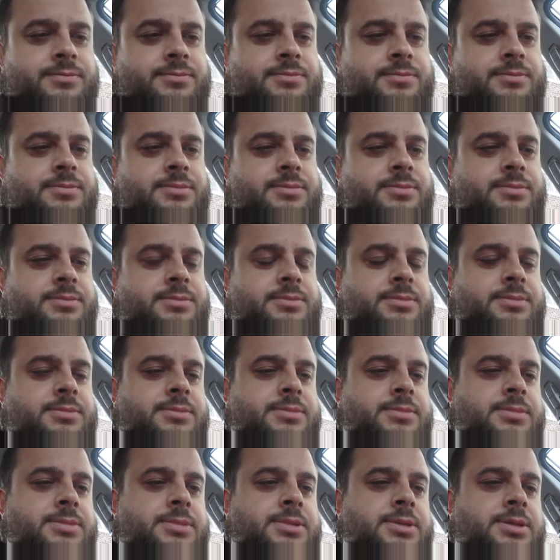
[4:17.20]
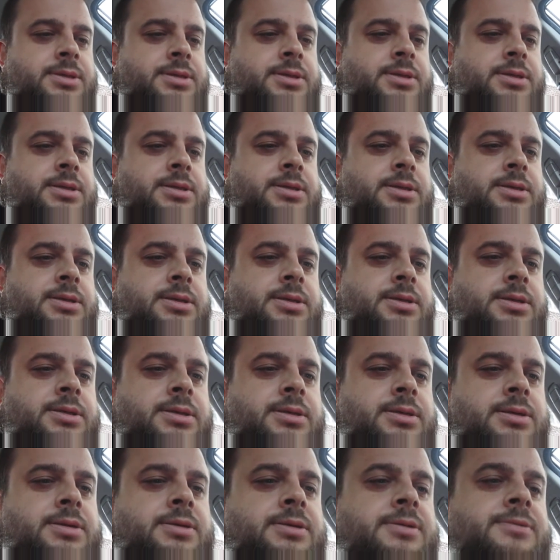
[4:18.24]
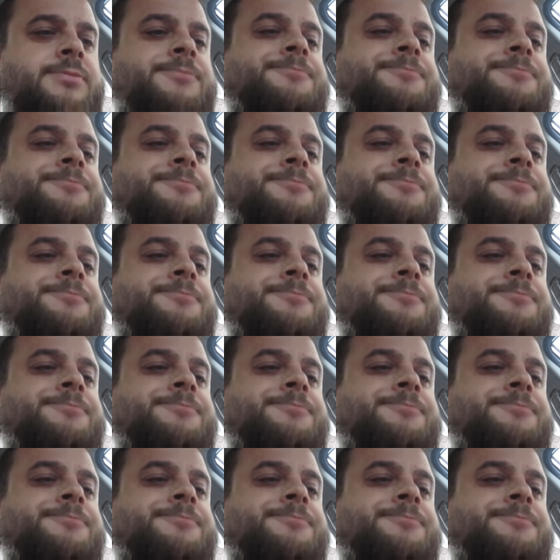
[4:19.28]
[no speech]